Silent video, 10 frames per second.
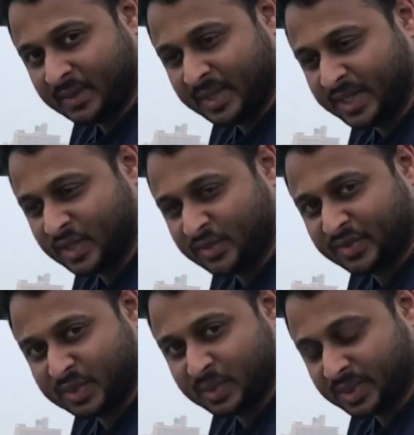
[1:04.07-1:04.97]
advantage of
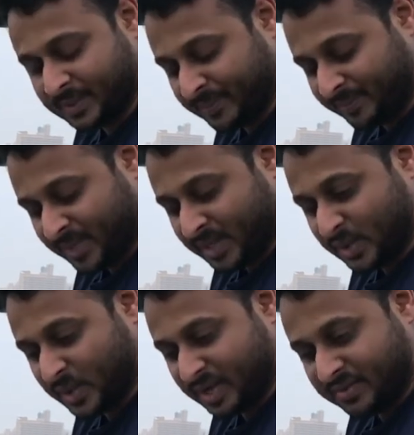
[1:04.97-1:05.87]
this one,
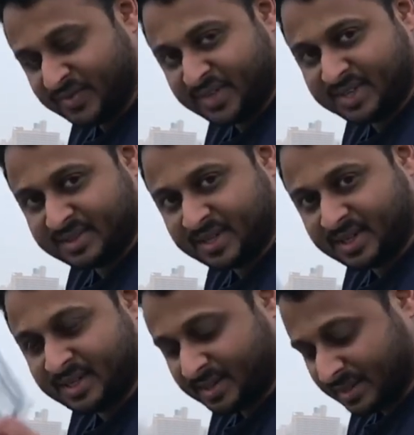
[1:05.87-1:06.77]
you can fit
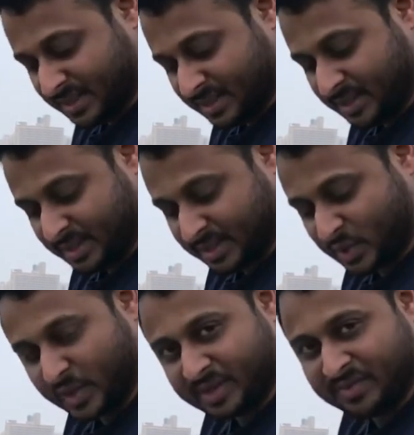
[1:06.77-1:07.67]
the
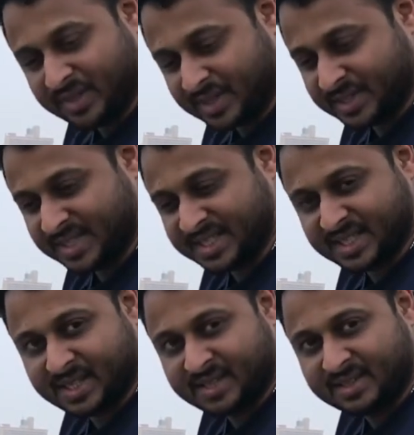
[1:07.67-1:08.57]
square filters
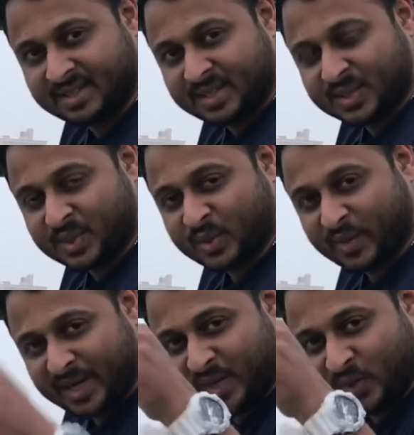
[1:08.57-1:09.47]
inside. So
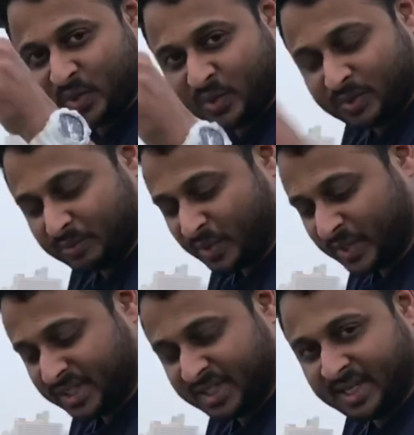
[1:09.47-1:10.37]
when you
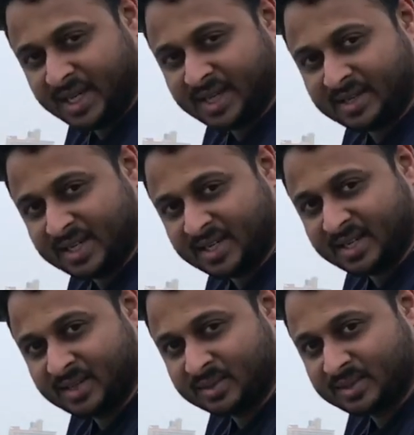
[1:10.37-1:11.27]
put it in and take
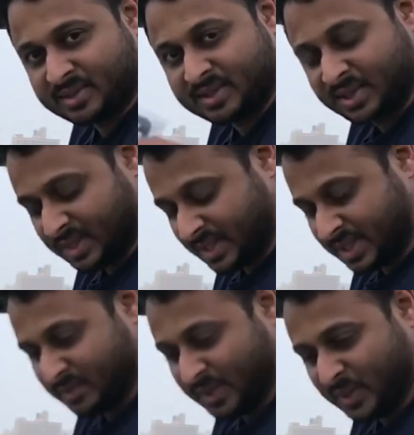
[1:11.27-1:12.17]
it out,
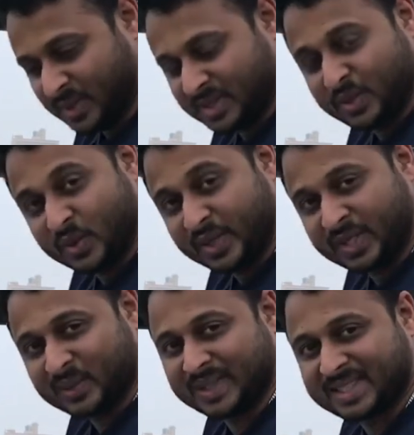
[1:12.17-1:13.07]
it will not, you don't
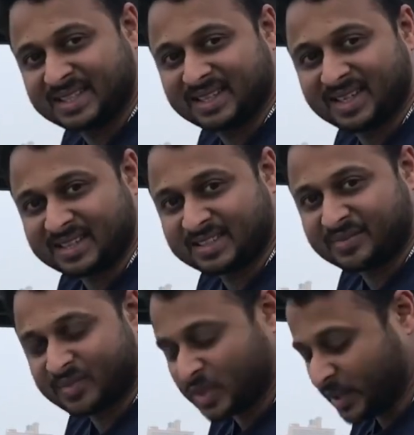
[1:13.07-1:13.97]
need to touch the
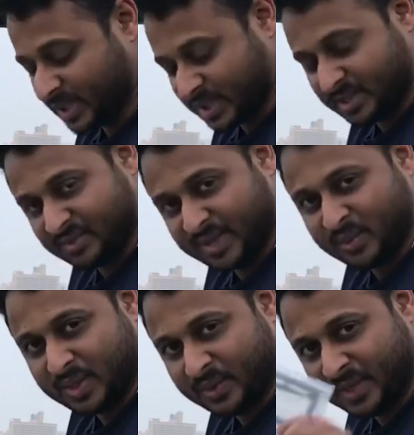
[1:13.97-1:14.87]
glass. So it's a very
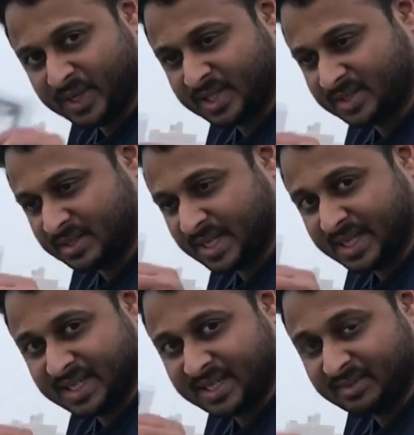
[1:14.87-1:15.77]
good advantage.
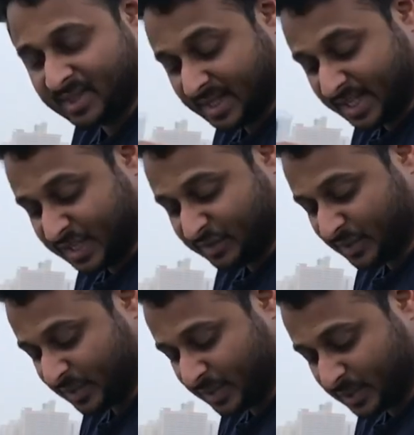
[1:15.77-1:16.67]
They give a case
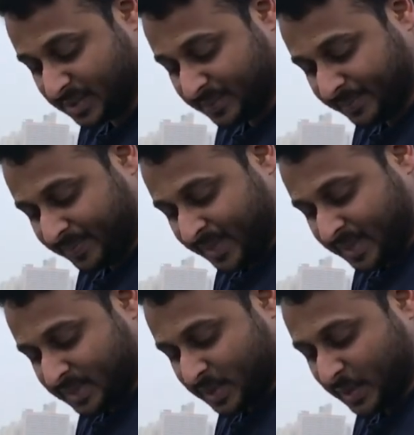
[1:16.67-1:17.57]
for this one,
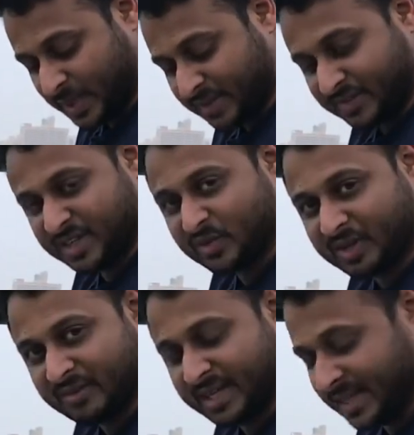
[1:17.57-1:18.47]
so you can fit
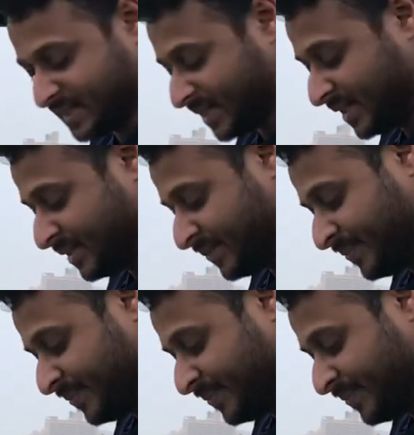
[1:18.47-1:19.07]
one inside.